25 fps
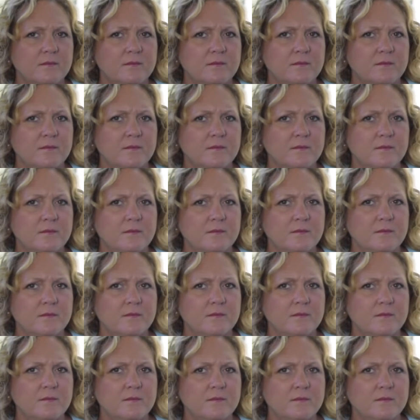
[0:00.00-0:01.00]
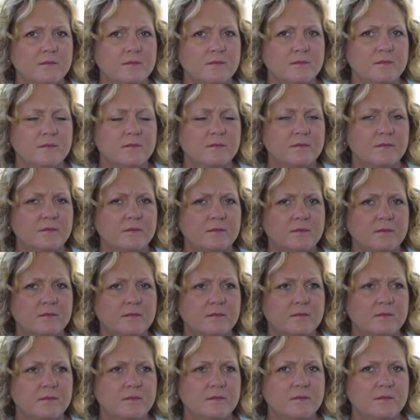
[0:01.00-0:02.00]

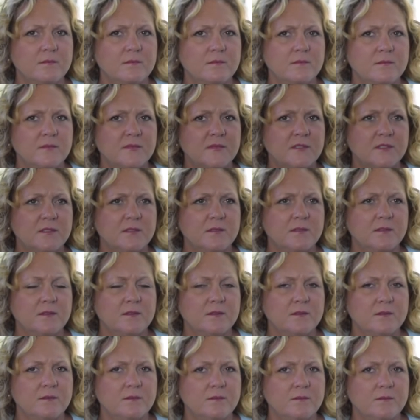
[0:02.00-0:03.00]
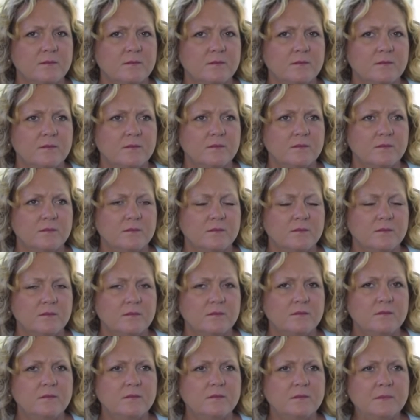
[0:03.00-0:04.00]

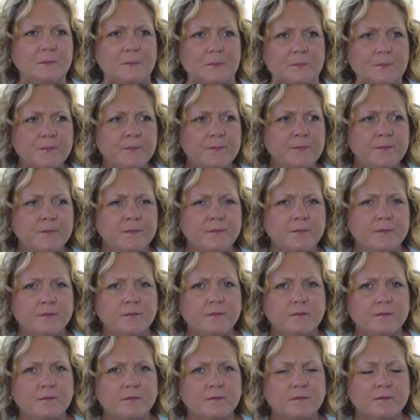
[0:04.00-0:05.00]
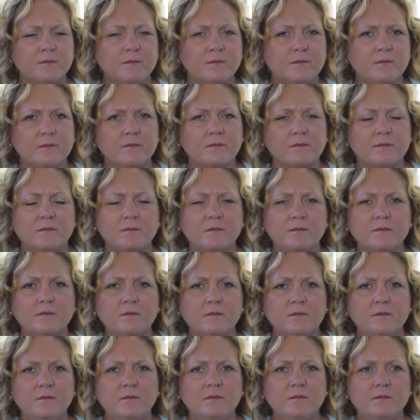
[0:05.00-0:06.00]

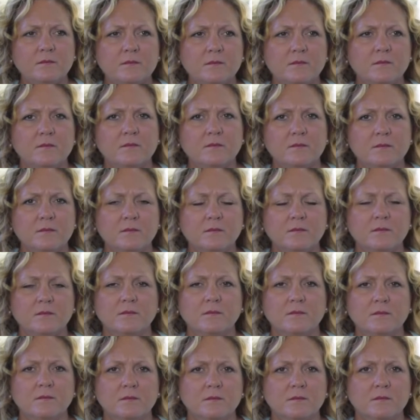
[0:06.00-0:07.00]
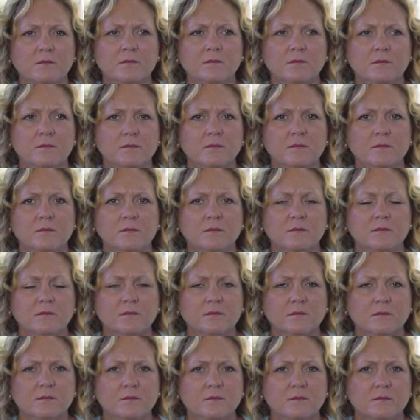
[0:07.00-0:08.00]
(not speaking)